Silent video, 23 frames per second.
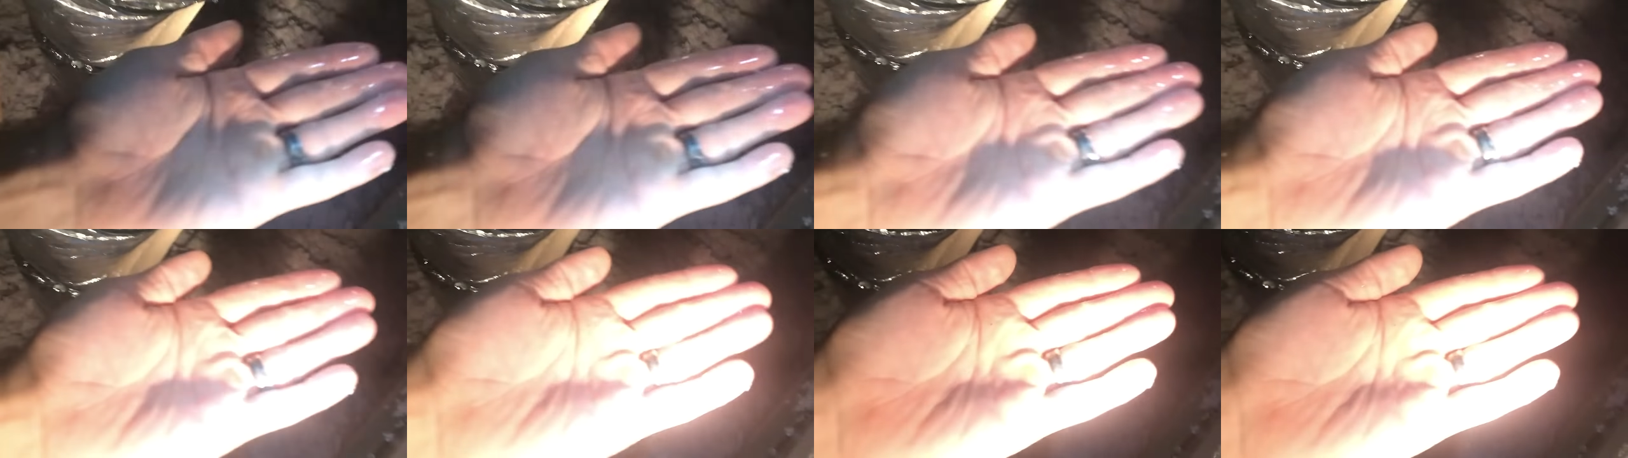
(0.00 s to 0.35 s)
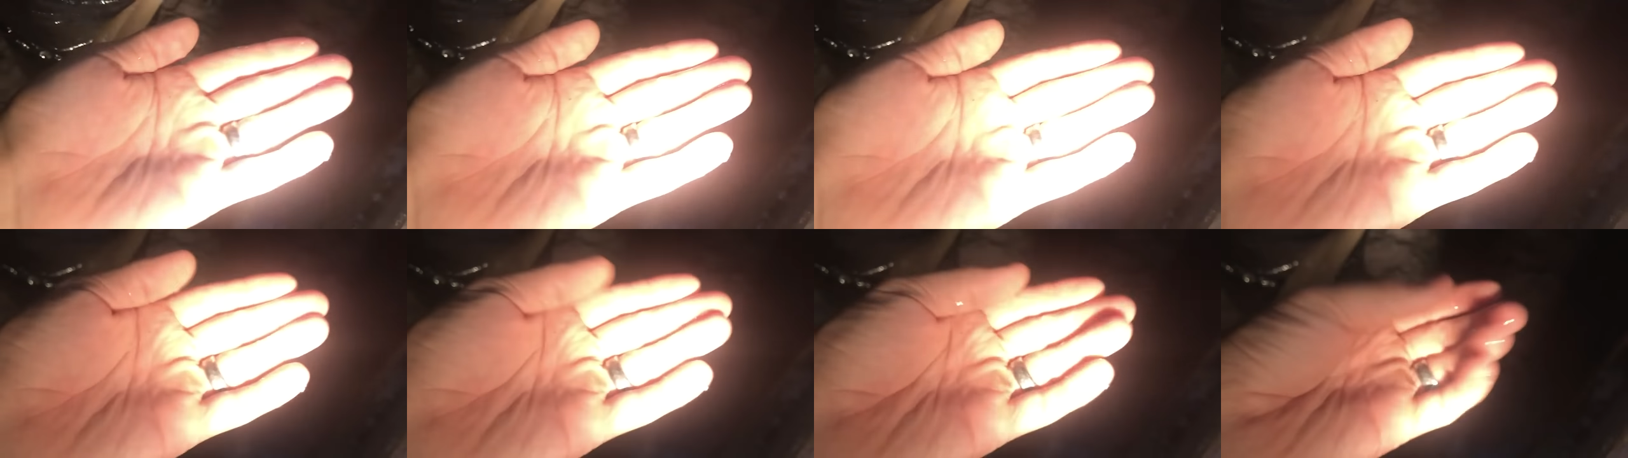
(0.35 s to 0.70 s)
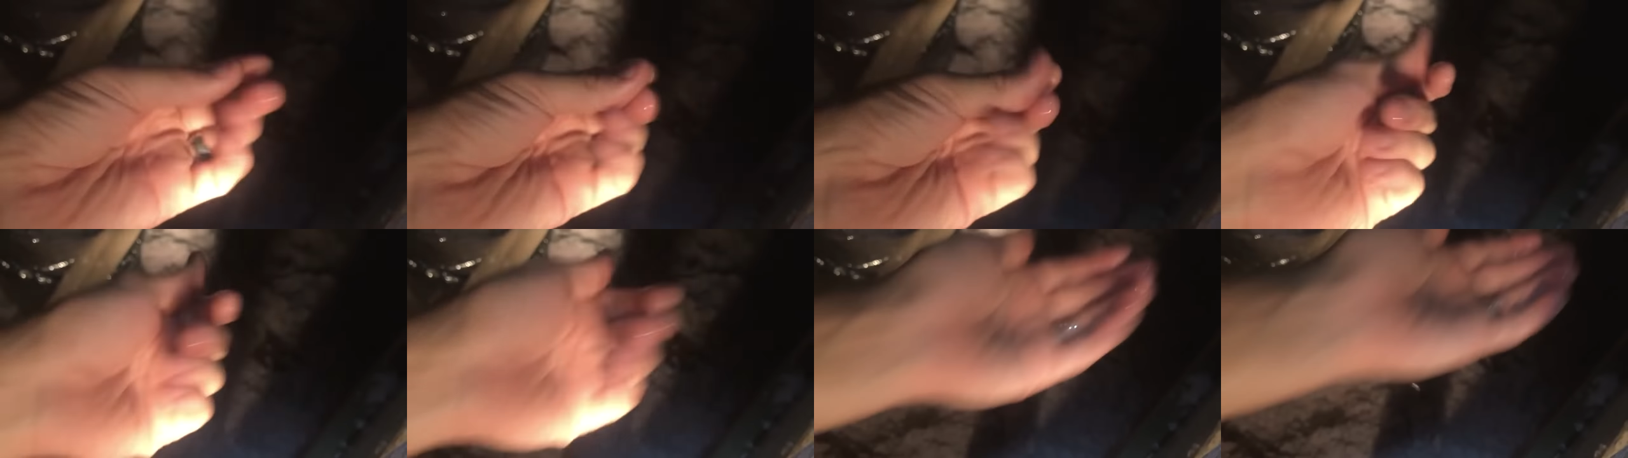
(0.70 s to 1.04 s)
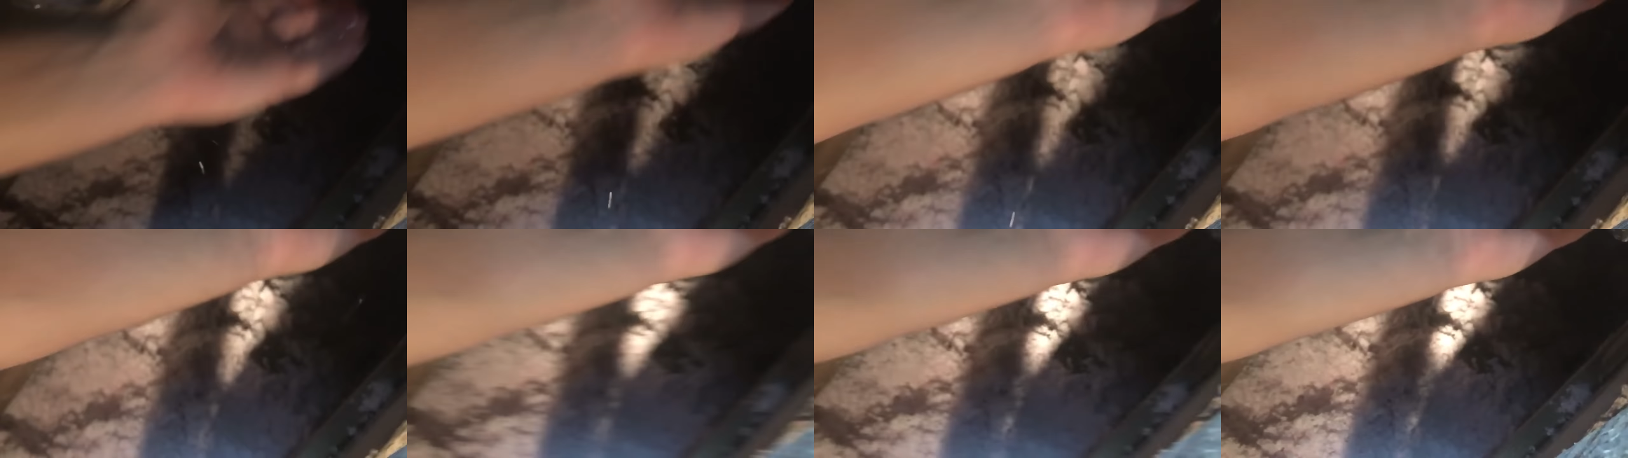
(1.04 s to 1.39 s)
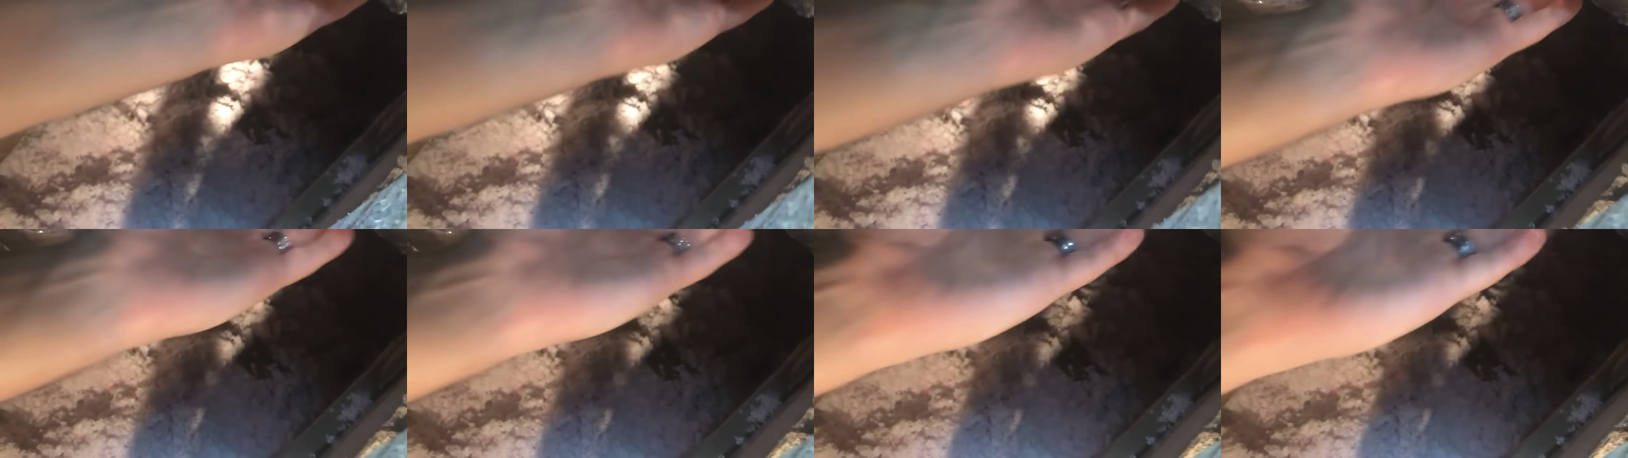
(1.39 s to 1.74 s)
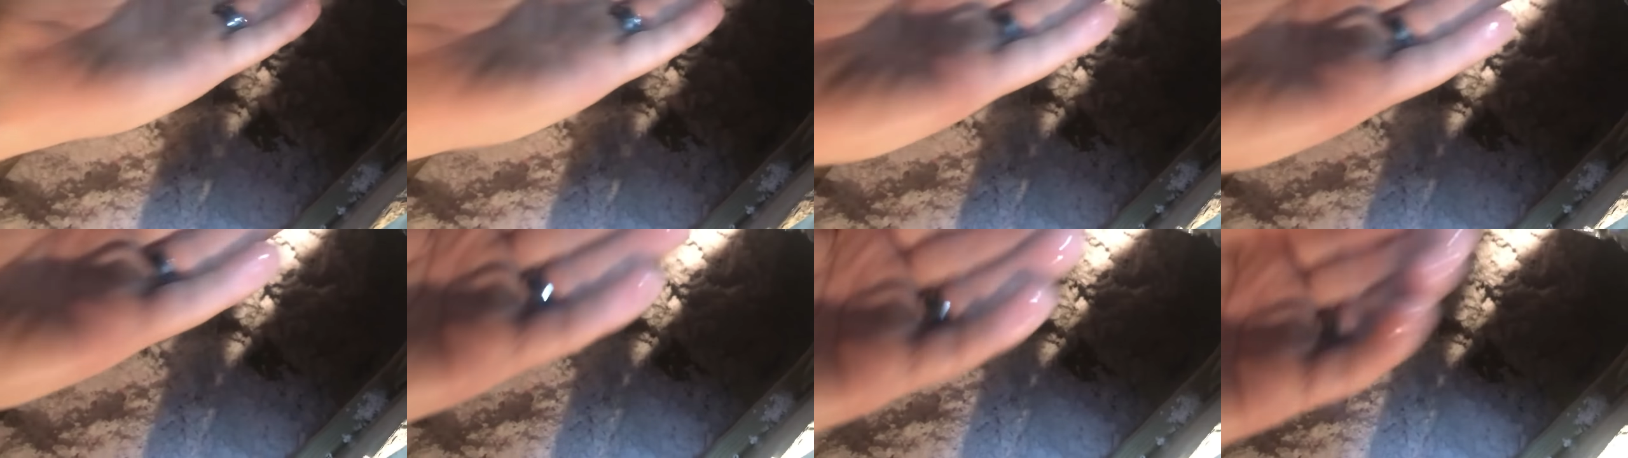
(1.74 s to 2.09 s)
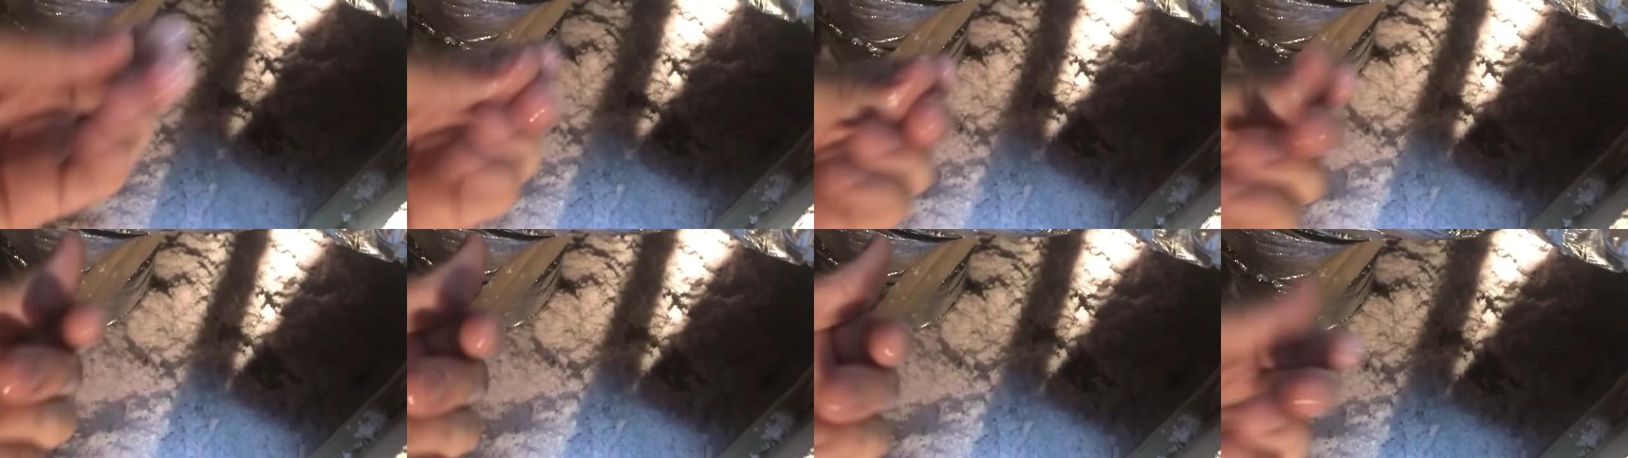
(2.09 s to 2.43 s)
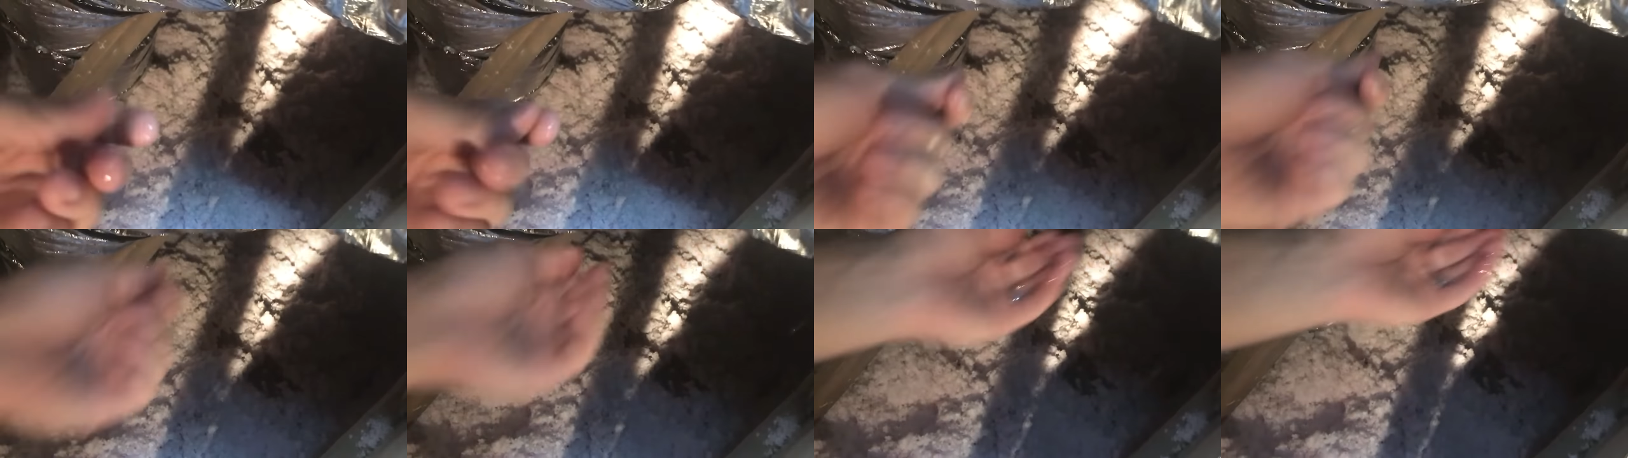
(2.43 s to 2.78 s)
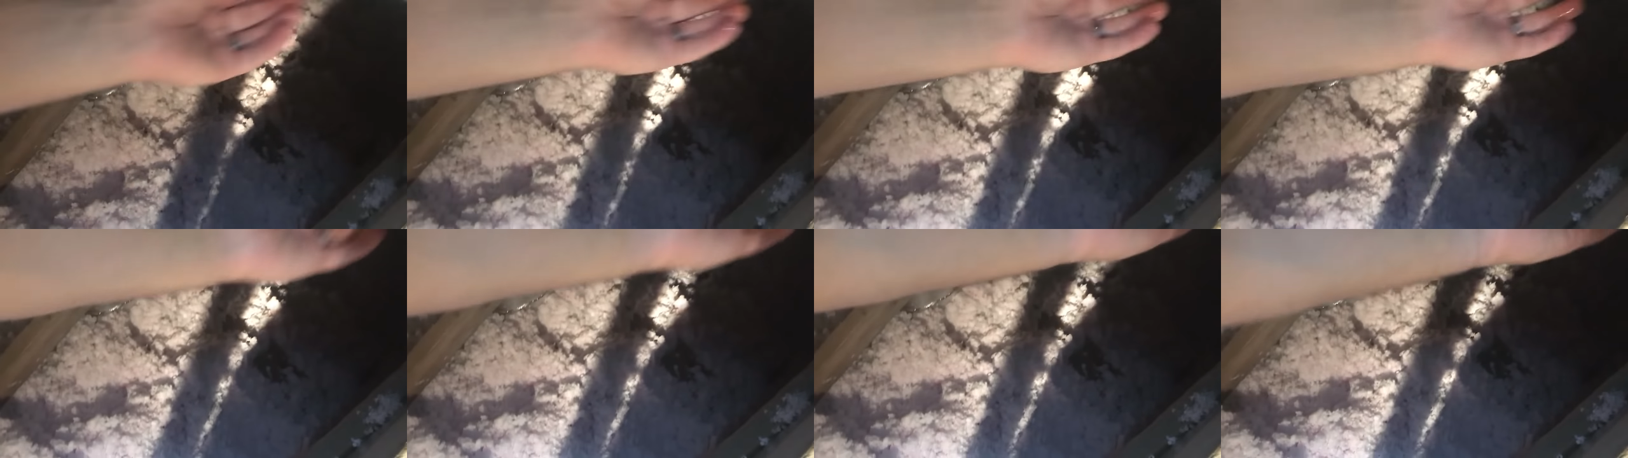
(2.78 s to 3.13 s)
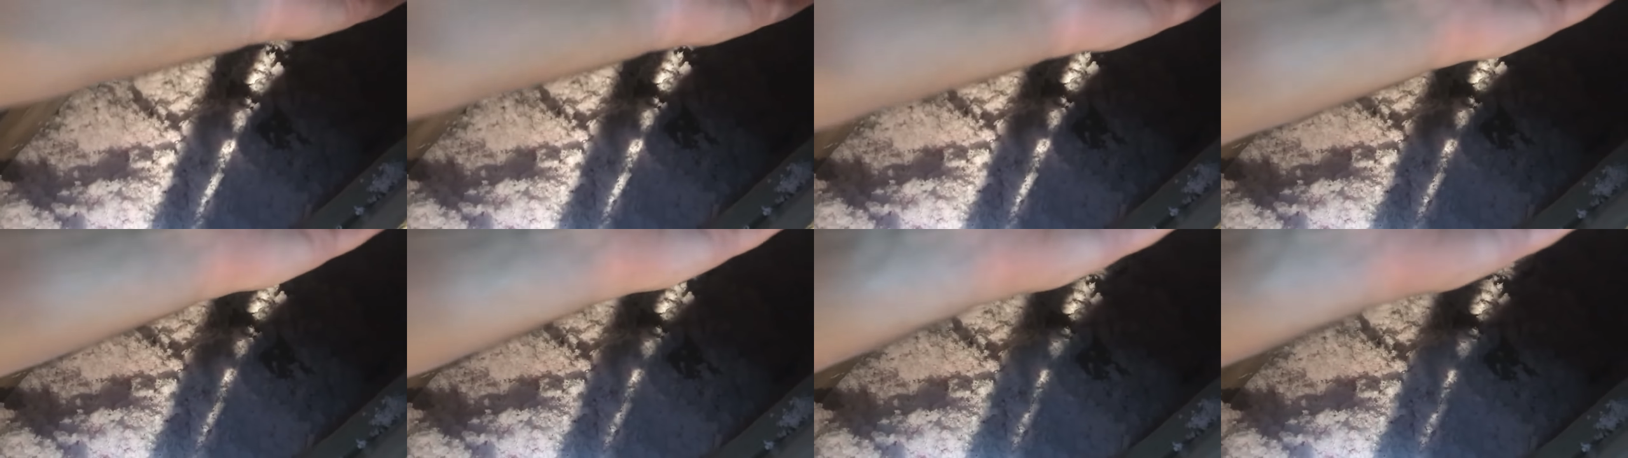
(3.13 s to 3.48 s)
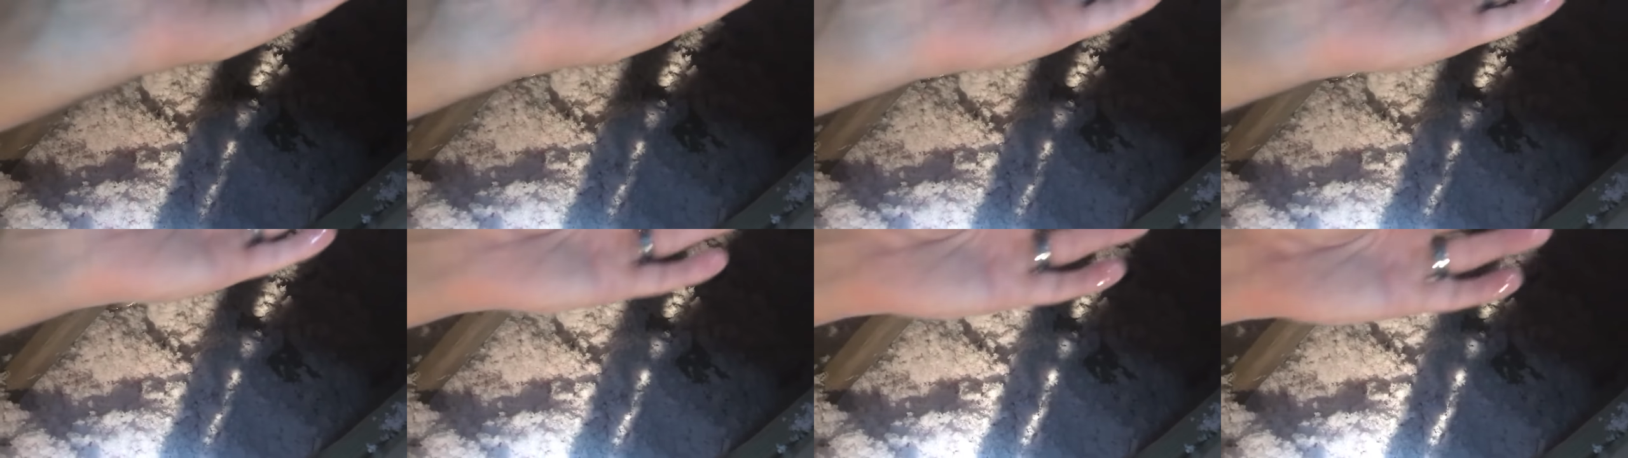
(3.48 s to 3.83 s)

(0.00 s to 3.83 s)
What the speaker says: (no speaker visible)